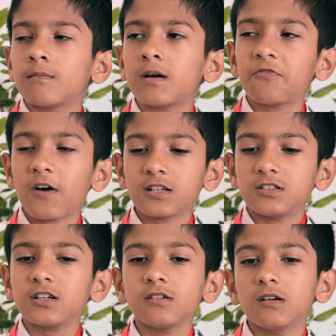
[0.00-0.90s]
My
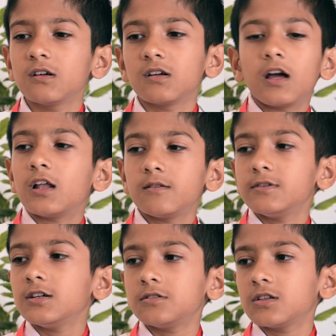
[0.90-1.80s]
father helped
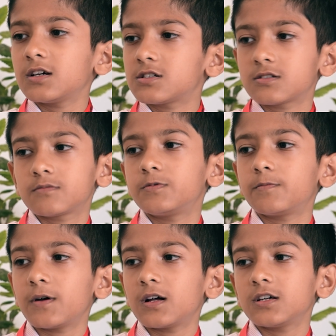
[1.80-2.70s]
me in the
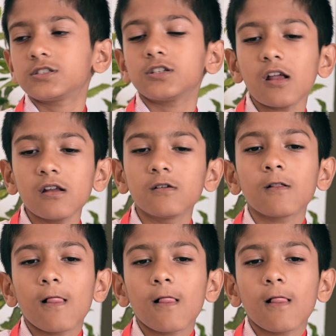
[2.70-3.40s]
preparation.